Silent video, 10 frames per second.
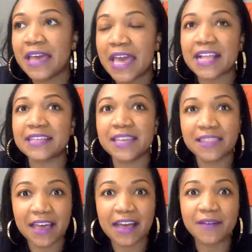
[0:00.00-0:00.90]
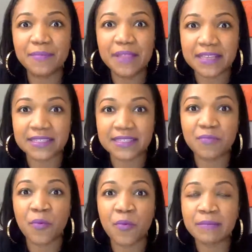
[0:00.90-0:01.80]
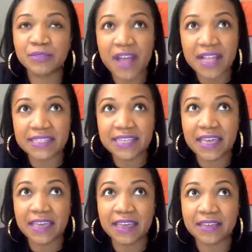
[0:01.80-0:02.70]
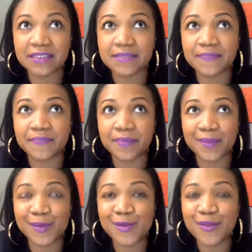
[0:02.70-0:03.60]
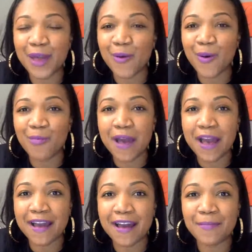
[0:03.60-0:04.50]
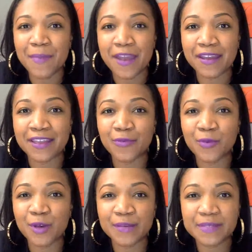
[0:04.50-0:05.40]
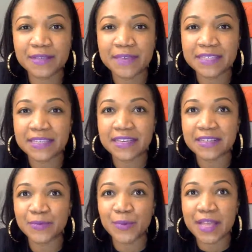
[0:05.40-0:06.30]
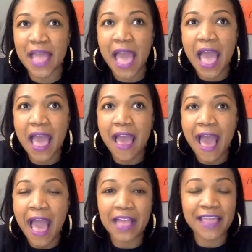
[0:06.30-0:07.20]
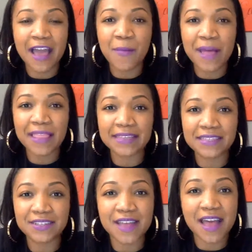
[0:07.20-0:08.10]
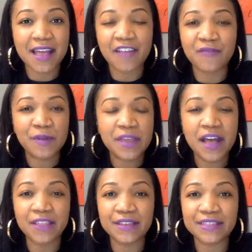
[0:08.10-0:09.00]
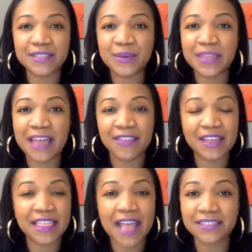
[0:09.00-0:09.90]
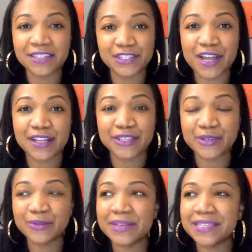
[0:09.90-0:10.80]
And I said that complexly, but what I'm trying to say is, you know, that quote by Marianne Williamson that says, when I allow my light to shine, I free others to allow their light to shine too.